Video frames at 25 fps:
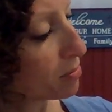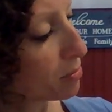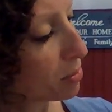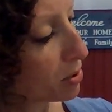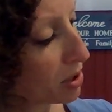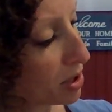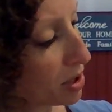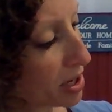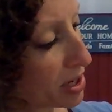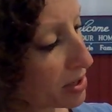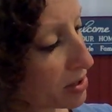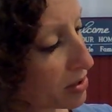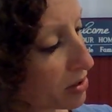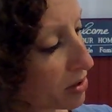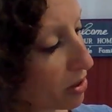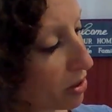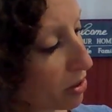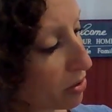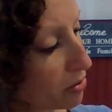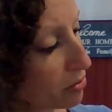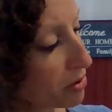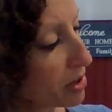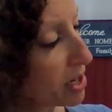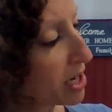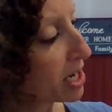plus
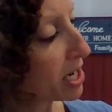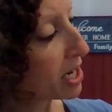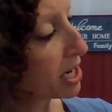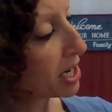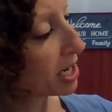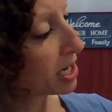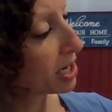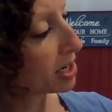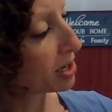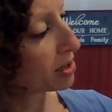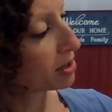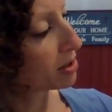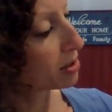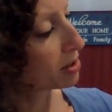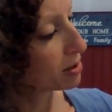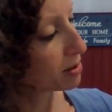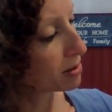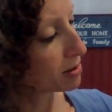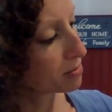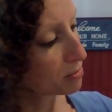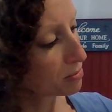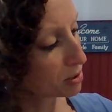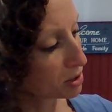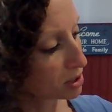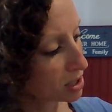3
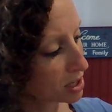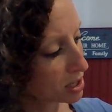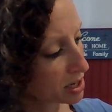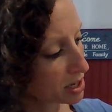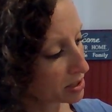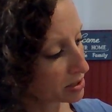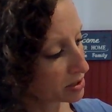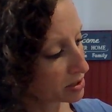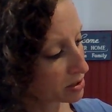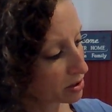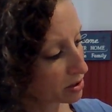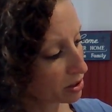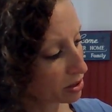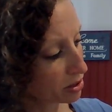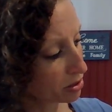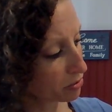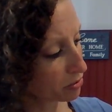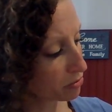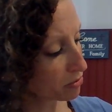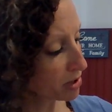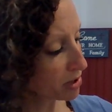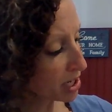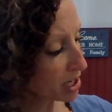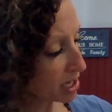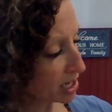plus
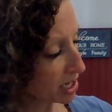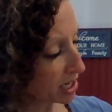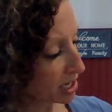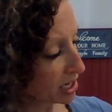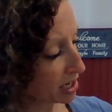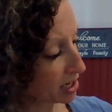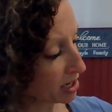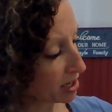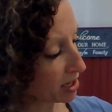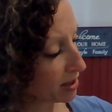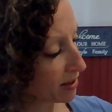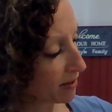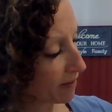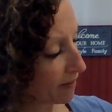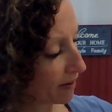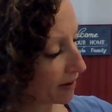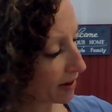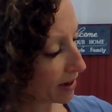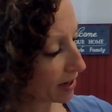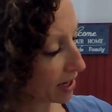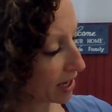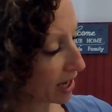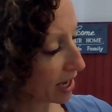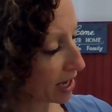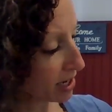3.
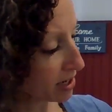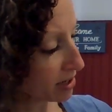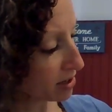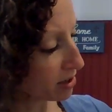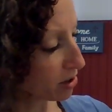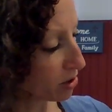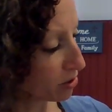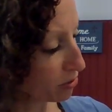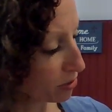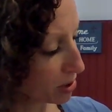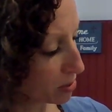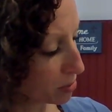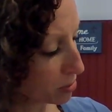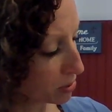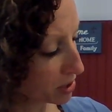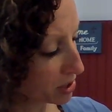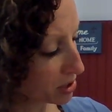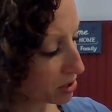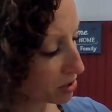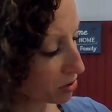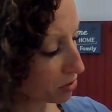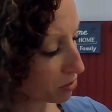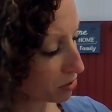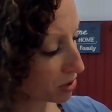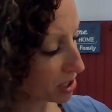Again, 3
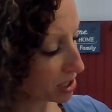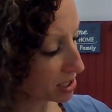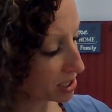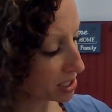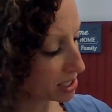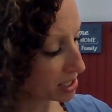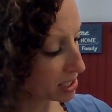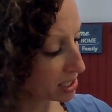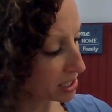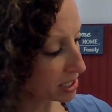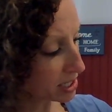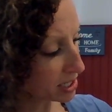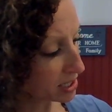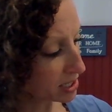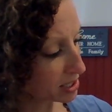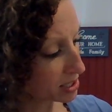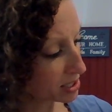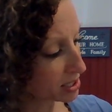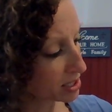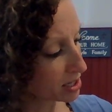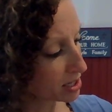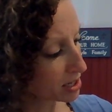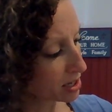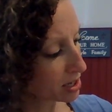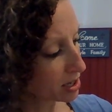plus 3 is
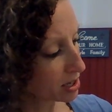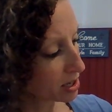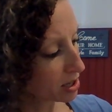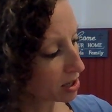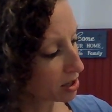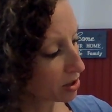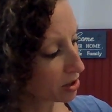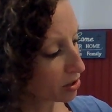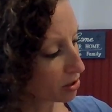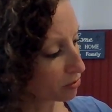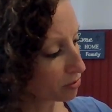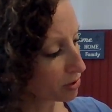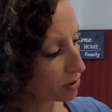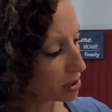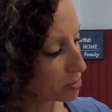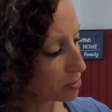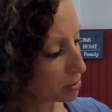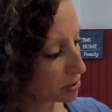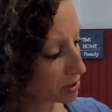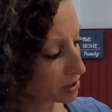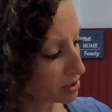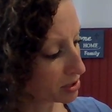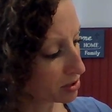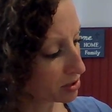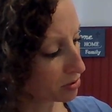6. 3
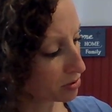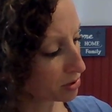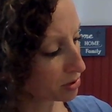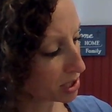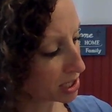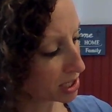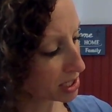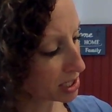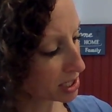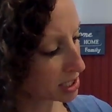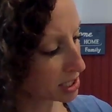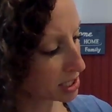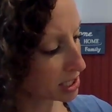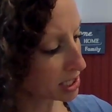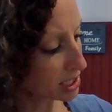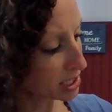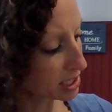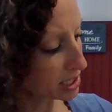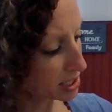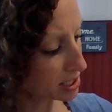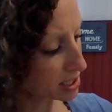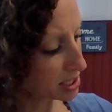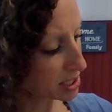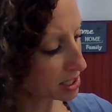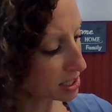plus 3 is
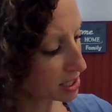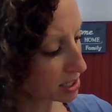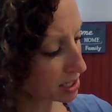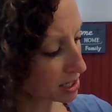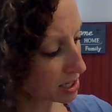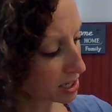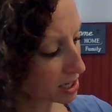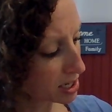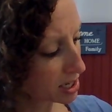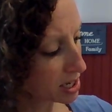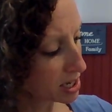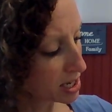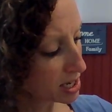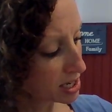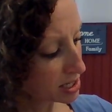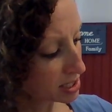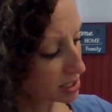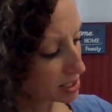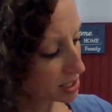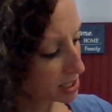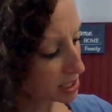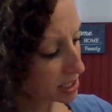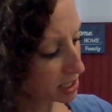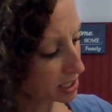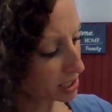6.
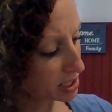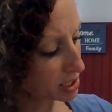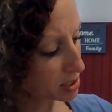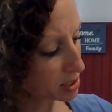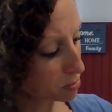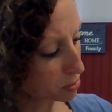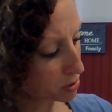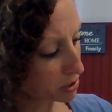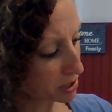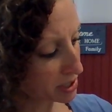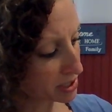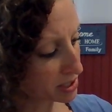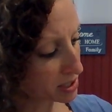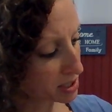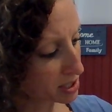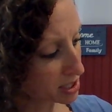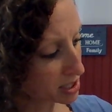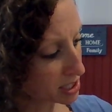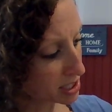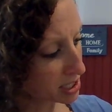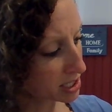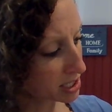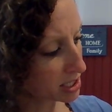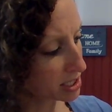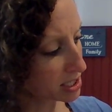6 plus
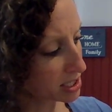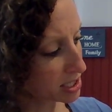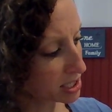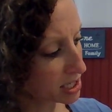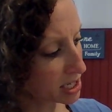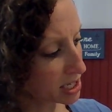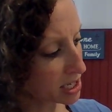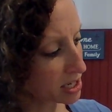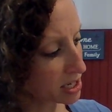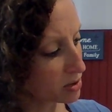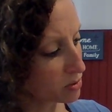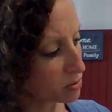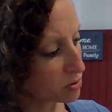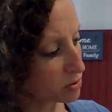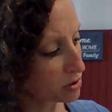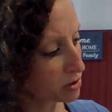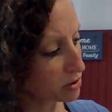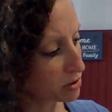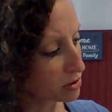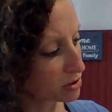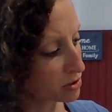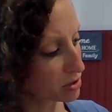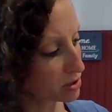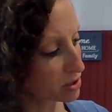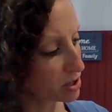6
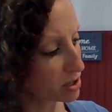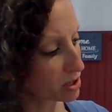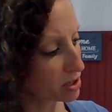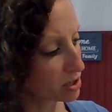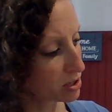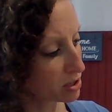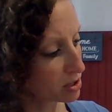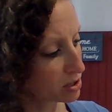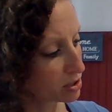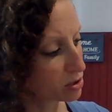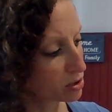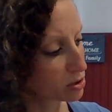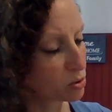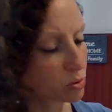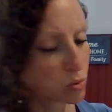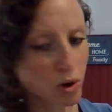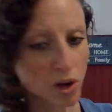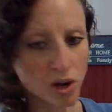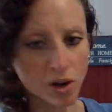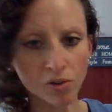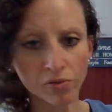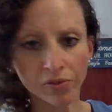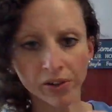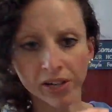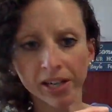equals
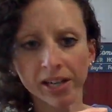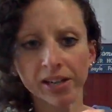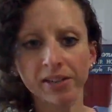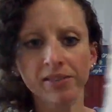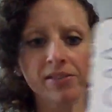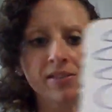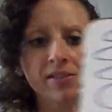12. I got